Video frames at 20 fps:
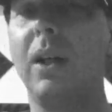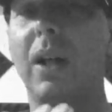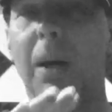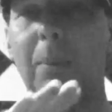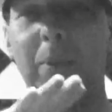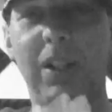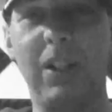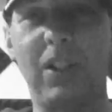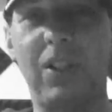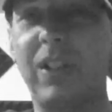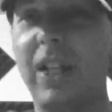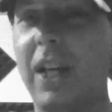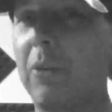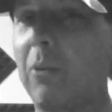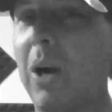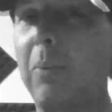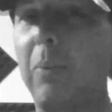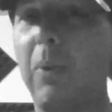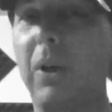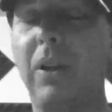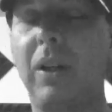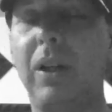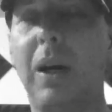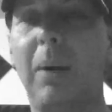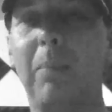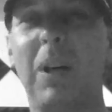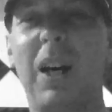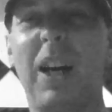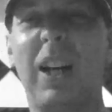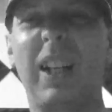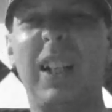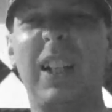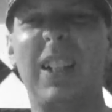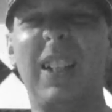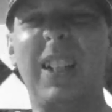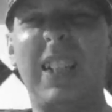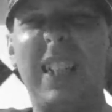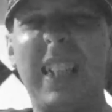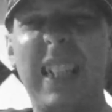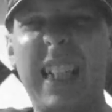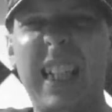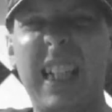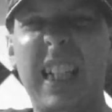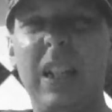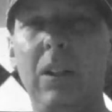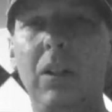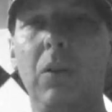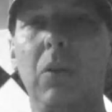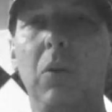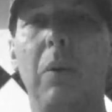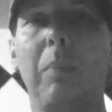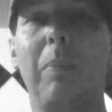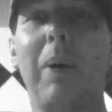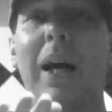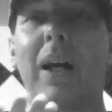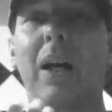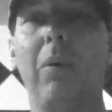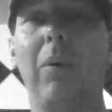I'm going to stay right with it. I'm not going to dig in or back